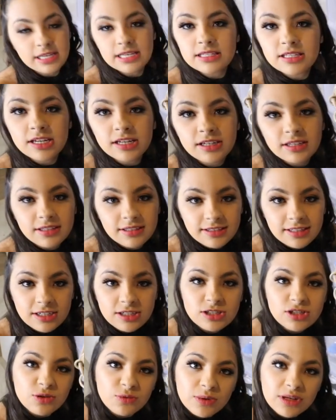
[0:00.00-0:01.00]
These look,
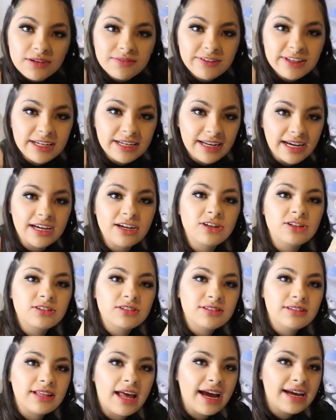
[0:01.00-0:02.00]
these are one of the Nike,
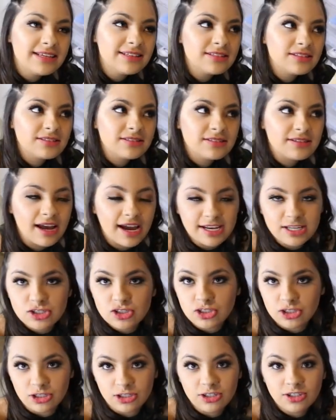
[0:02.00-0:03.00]
nice,
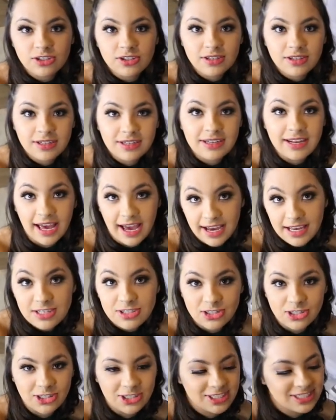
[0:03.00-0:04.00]
nicer,
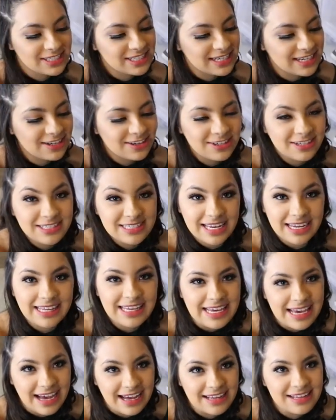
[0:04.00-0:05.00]
nicer sneakers that
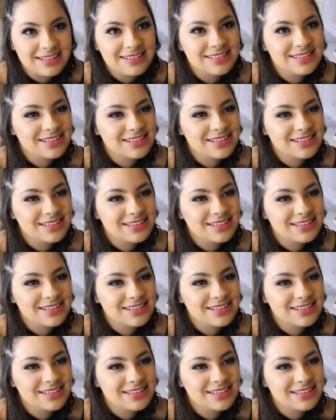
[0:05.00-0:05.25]
he has.